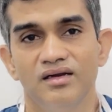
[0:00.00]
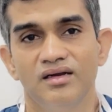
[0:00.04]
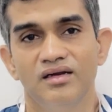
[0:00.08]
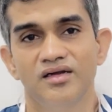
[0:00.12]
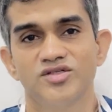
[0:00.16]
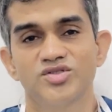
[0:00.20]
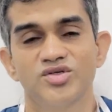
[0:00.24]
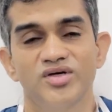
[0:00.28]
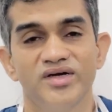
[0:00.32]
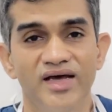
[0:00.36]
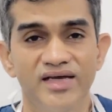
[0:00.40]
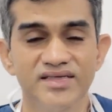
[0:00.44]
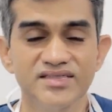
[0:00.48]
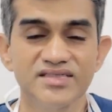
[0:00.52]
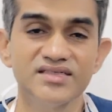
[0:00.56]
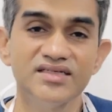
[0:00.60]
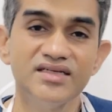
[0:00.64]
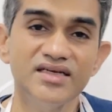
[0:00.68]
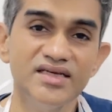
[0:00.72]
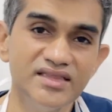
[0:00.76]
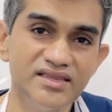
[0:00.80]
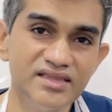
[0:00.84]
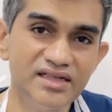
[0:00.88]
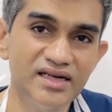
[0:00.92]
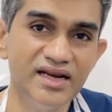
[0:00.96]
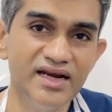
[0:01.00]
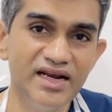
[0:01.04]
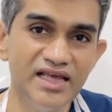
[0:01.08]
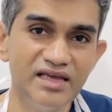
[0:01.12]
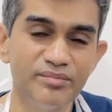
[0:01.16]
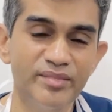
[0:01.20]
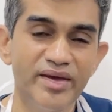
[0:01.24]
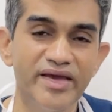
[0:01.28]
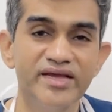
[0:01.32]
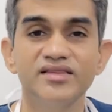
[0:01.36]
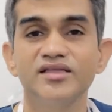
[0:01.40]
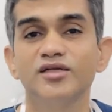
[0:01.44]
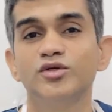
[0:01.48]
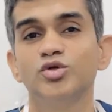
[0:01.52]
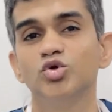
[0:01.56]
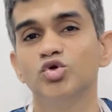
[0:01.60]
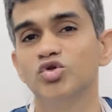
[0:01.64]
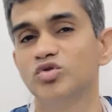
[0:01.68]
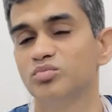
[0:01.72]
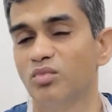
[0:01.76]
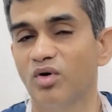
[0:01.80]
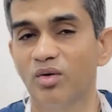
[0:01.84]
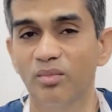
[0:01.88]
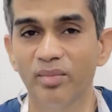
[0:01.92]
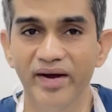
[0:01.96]
So does teeth cleaning make the
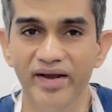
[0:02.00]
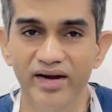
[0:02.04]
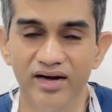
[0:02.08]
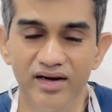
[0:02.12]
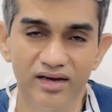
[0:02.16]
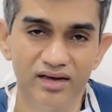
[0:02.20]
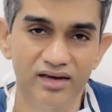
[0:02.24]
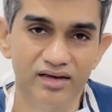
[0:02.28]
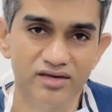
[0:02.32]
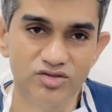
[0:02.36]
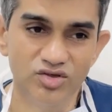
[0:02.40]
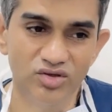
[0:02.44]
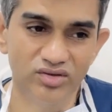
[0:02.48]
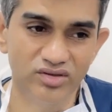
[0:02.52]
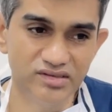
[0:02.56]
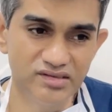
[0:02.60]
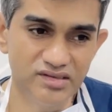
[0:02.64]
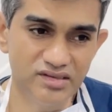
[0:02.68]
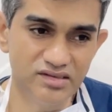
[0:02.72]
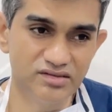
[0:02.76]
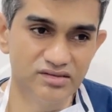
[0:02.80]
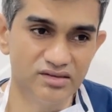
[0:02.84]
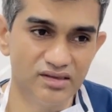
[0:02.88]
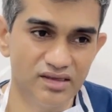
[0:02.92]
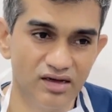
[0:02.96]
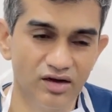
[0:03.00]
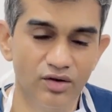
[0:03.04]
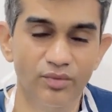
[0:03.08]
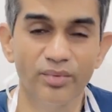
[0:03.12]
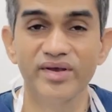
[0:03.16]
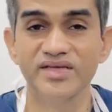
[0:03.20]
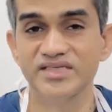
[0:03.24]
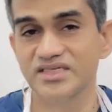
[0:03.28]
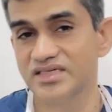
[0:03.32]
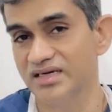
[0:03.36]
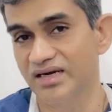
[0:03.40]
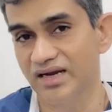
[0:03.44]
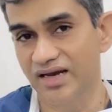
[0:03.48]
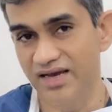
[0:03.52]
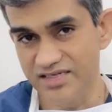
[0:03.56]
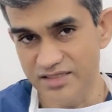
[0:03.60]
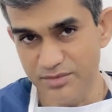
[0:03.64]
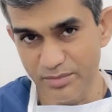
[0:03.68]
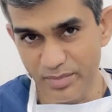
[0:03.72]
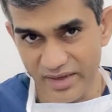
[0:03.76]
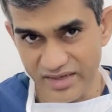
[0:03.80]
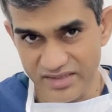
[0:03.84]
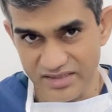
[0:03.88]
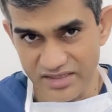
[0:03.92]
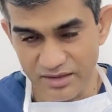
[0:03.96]
tooth mobile? So this is a question asked
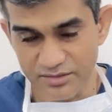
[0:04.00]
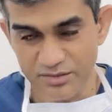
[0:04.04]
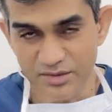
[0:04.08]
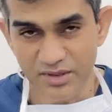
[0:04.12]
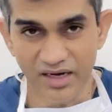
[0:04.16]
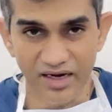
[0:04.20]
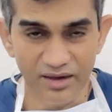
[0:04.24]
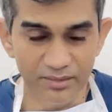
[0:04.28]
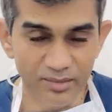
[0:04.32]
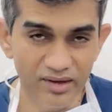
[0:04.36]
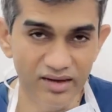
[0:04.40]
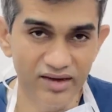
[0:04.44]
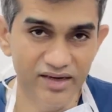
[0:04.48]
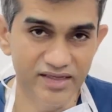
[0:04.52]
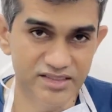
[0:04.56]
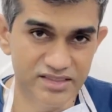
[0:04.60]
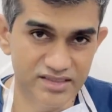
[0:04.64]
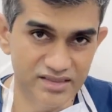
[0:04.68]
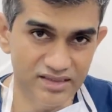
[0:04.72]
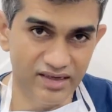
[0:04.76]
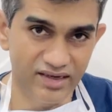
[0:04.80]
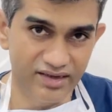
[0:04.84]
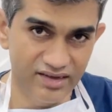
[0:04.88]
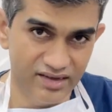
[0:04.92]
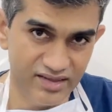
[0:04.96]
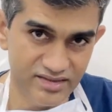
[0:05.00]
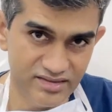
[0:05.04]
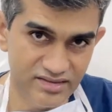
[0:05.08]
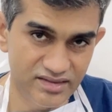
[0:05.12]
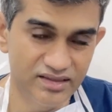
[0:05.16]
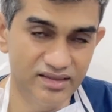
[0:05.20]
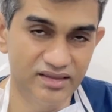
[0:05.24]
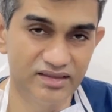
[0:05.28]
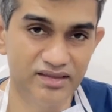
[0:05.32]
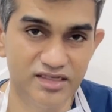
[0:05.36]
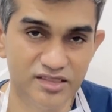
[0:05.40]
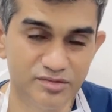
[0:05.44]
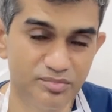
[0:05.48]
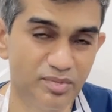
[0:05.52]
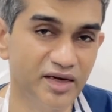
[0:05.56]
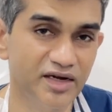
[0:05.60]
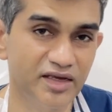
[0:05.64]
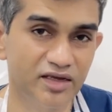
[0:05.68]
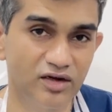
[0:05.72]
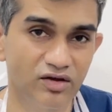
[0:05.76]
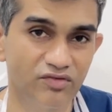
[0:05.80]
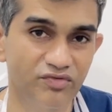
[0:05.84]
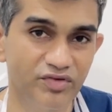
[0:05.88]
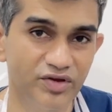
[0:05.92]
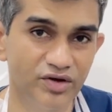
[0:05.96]
by a subscriber. Let's address it in this
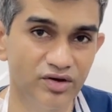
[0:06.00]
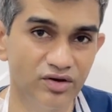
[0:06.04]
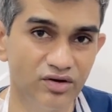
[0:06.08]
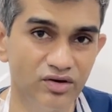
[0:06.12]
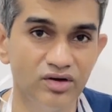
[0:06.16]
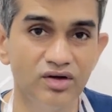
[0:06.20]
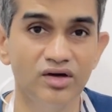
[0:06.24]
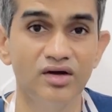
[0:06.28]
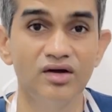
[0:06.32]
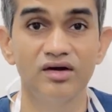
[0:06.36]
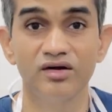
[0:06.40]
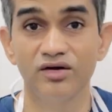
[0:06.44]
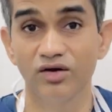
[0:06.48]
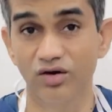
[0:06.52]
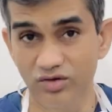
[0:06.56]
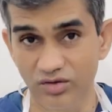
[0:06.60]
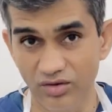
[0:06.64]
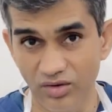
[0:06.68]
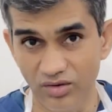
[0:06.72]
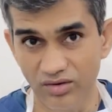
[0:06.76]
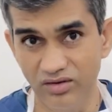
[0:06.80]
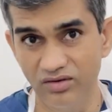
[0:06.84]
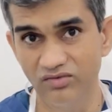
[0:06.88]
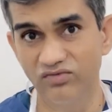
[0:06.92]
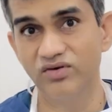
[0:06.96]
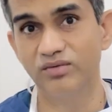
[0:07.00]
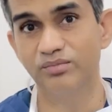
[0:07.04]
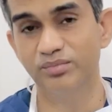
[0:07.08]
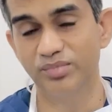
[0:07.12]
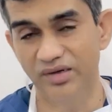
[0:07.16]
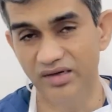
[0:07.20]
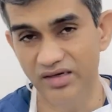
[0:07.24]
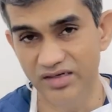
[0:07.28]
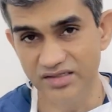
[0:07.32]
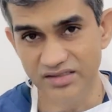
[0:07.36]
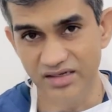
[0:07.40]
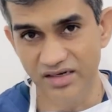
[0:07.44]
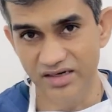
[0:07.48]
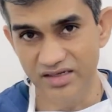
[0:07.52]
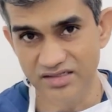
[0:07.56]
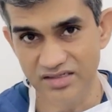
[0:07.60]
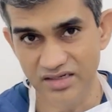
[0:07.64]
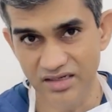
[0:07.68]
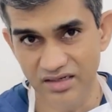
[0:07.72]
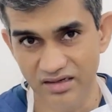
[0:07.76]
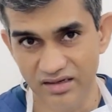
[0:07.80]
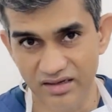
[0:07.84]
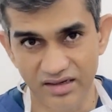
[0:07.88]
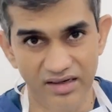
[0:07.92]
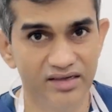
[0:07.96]
particular video. Dr. Arun from Pearls
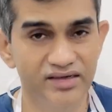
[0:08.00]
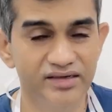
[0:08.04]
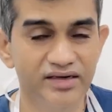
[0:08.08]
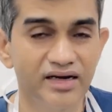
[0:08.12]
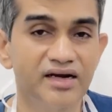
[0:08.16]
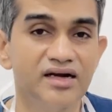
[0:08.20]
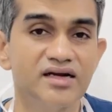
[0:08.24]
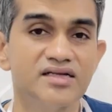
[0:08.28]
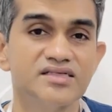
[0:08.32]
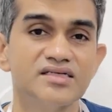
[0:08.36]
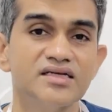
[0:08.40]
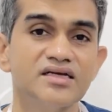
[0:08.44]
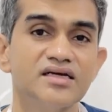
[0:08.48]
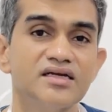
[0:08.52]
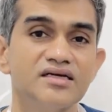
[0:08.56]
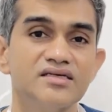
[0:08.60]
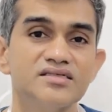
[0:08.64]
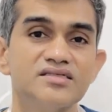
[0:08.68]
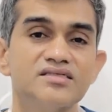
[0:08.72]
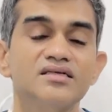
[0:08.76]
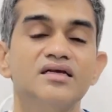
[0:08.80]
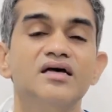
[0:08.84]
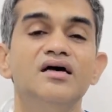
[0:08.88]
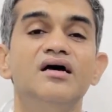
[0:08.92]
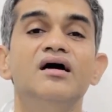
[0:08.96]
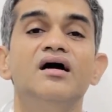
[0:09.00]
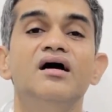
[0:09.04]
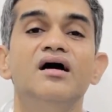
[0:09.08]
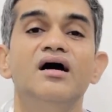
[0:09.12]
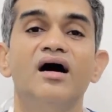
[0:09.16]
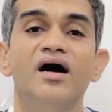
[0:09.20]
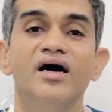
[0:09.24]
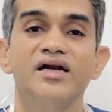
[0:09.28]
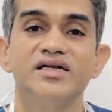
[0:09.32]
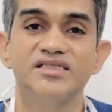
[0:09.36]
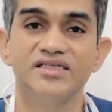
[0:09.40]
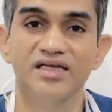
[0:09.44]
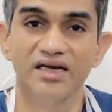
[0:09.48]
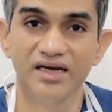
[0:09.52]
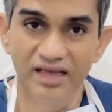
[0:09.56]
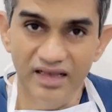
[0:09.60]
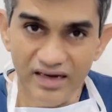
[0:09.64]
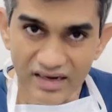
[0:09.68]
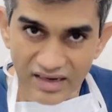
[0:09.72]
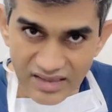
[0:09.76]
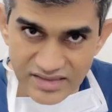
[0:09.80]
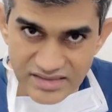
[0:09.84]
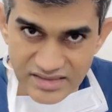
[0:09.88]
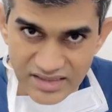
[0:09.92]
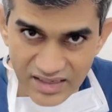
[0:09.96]
Industry, running dental centers at Chennai
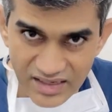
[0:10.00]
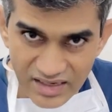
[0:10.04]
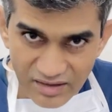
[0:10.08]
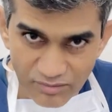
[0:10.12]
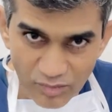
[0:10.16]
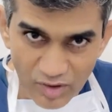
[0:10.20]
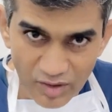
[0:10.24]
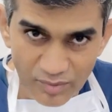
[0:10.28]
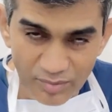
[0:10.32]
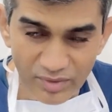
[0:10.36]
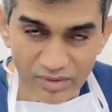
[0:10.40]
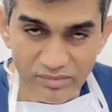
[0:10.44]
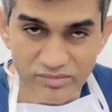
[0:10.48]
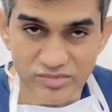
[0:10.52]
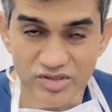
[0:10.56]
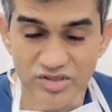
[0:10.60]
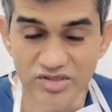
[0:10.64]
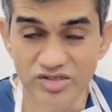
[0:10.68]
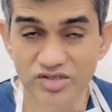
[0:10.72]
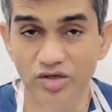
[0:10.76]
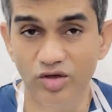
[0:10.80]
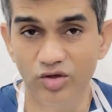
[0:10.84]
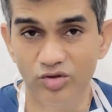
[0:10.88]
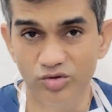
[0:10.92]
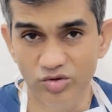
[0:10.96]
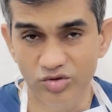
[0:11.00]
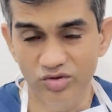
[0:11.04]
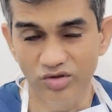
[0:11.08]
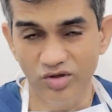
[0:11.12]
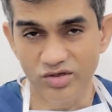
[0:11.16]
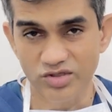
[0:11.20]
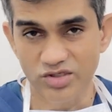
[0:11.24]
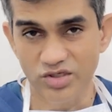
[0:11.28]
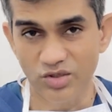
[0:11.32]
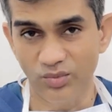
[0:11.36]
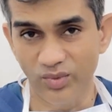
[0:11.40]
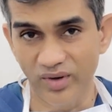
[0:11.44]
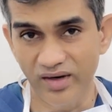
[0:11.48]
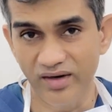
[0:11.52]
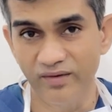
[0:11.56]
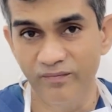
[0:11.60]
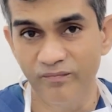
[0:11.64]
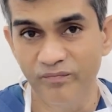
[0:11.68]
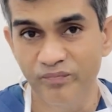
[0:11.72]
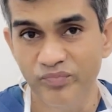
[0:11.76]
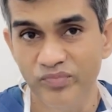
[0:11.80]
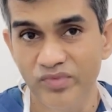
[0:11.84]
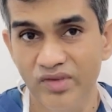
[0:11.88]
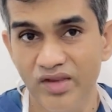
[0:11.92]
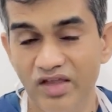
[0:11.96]
Raja Annamalaipuram since the year 2001.
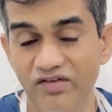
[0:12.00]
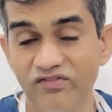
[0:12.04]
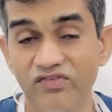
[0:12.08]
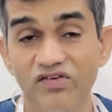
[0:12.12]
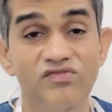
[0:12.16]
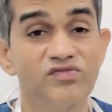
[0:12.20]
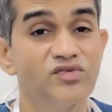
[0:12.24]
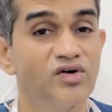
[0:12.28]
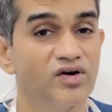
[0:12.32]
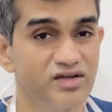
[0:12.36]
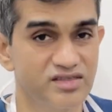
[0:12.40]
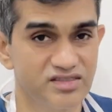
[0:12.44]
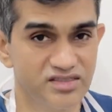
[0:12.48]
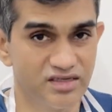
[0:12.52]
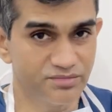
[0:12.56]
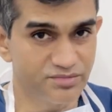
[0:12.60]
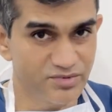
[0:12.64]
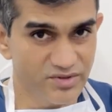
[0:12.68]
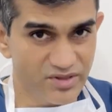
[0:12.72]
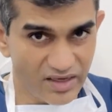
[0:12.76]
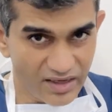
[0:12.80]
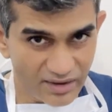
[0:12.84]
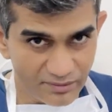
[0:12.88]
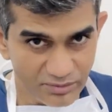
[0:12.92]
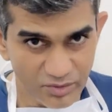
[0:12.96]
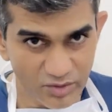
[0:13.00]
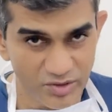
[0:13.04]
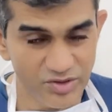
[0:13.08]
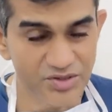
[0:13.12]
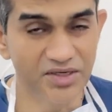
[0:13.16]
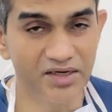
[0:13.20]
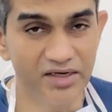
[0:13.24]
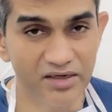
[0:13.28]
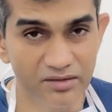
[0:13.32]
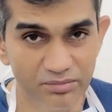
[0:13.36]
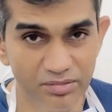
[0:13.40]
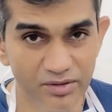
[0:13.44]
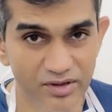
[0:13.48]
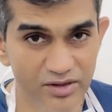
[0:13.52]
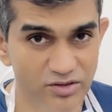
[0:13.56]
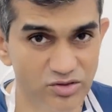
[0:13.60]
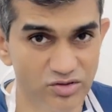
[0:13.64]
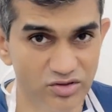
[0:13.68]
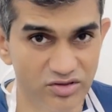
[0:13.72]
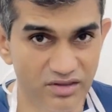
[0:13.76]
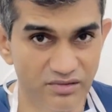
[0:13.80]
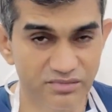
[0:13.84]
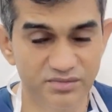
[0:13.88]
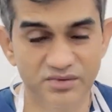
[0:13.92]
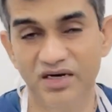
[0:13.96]
If you have not subscribed to our channel, please
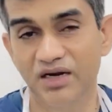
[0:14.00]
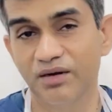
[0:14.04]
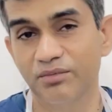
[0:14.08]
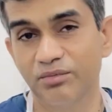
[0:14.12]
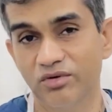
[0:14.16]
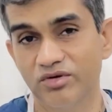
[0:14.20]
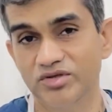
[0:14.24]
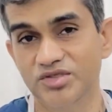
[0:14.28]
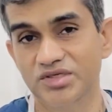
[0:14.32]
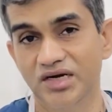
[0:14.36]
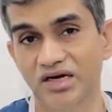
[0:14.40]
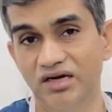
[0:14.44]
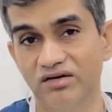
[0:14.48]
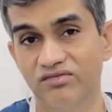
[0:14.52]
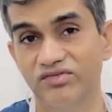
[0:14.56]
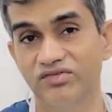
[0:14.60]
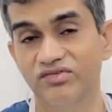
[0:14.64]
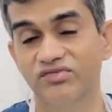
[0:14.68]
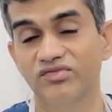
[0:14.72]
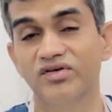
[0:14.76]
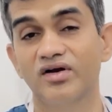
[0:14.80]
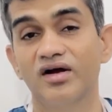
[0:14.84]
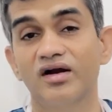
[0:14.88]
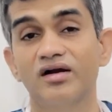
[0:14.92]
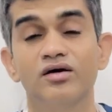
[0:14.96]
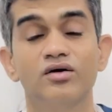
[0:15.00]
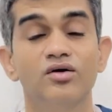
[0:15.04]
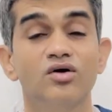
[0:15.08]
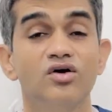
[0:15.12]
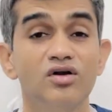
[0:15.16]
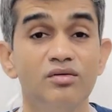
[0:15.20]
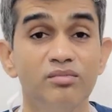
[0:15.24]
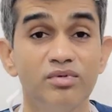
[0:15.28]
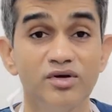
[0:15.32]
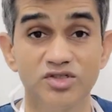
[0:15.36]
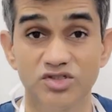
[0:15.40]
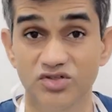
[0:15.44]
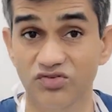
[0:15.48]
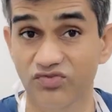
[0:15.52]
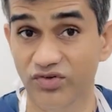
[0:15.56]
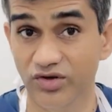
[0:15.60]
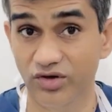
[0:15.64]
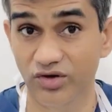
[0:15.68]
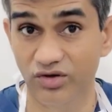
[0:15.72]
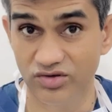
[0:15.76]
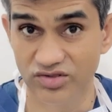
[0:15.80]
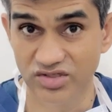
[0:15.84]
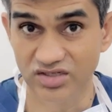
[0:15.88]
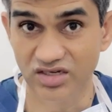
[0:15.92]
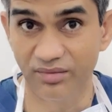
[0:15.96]
do subscribe to our channel. We've got a whole bunch of
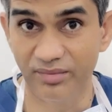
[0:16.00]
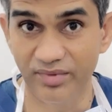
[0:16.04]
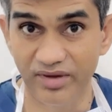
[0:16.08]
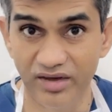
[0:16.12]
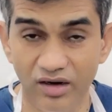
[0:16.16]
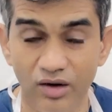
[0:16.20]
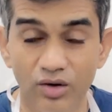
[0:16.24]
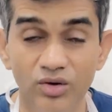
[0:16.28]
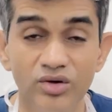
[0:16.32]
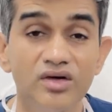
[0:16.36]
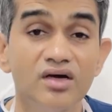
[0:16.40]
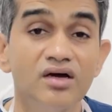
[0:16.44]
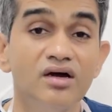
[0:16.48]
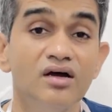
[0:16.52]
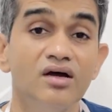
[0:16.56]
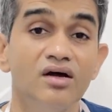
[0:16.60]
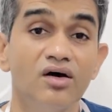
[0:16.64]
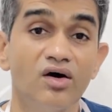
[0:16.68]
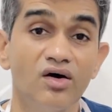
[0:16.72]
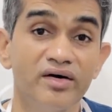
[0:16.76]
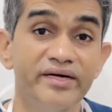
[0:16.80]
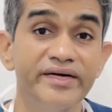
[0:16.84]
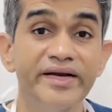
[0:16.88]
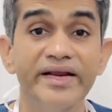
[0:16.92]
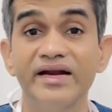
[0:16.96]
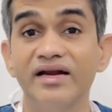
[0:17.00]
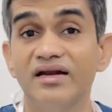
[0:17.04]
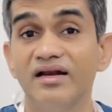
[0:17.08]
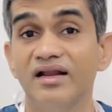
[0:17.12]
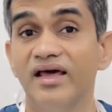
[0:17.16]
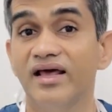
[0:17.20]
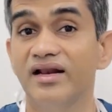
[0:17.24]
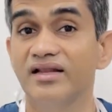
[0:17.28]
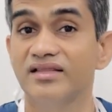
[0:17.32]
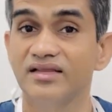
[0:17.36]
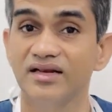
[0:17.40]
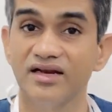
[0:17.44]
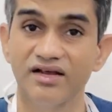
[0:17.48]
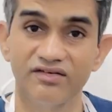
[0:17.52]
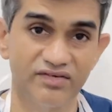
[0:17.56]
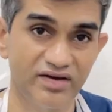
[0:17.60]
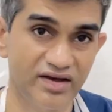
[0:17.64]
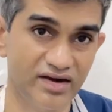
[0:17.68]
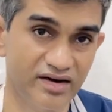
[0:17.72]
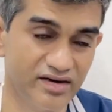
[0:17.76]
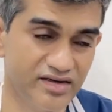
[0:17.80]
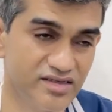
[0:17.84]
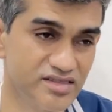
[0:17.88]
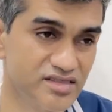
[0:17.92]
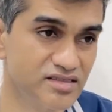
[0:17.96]
videos coming out on dental health and
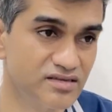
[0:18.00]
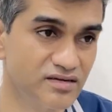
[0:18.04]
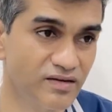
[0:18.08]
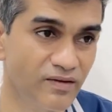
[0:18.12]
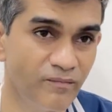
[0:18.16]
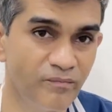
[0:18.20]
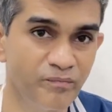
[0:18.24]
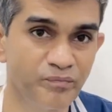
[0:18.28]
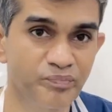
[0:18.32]
awareness.